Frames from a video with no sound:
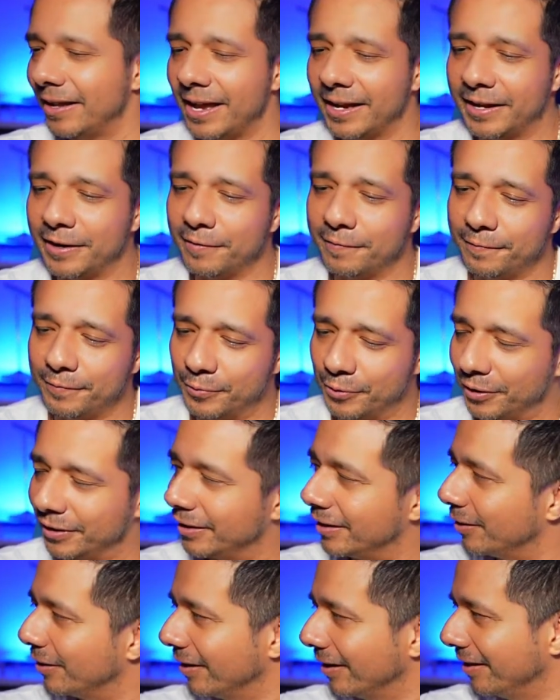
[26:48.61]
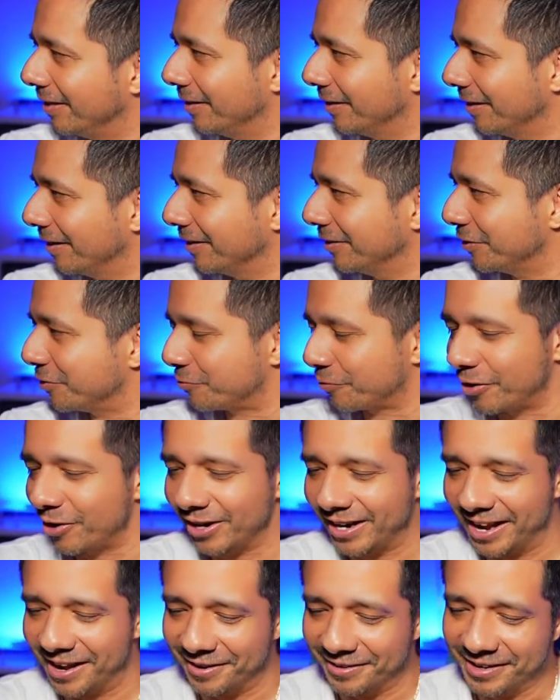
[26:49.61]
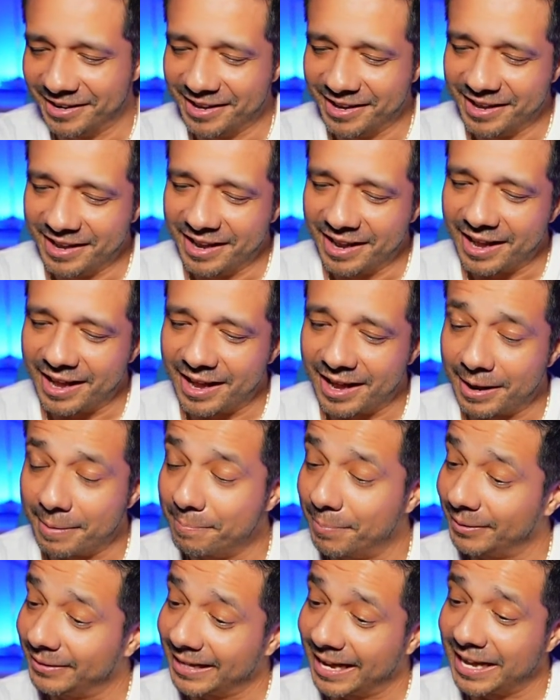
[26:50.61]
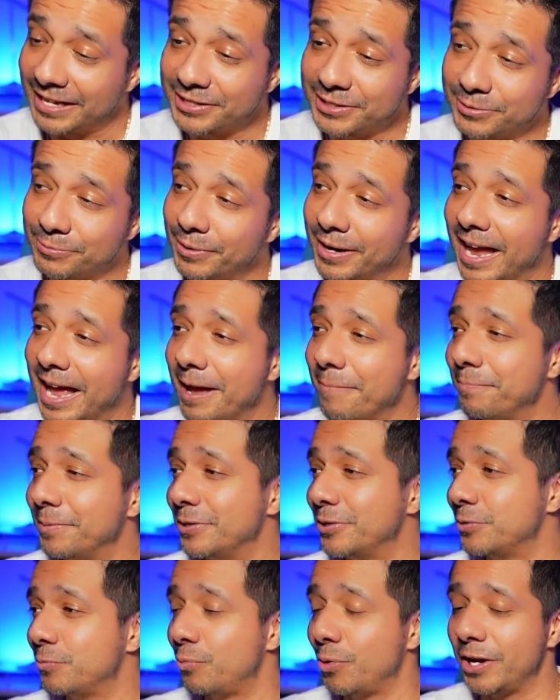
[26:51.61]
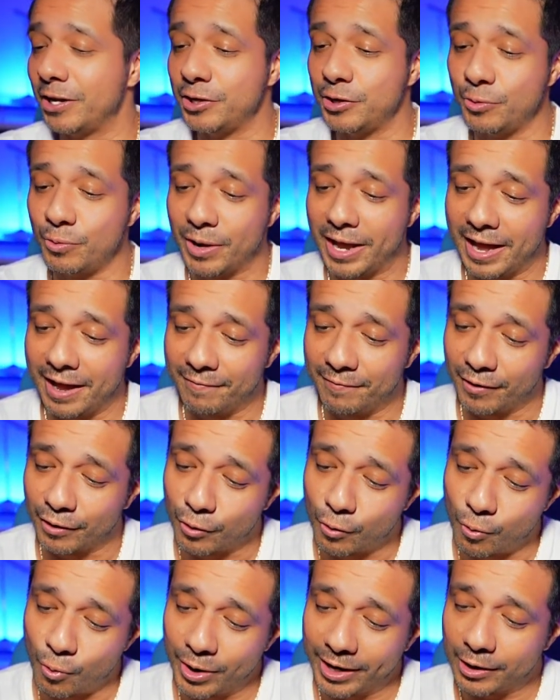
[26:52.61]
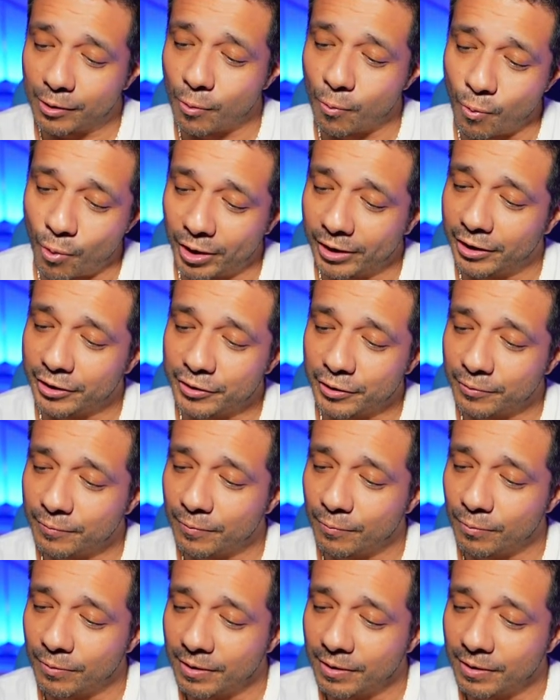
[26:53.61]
I can afford the drawdown, but that's what happens when you have a quick 100,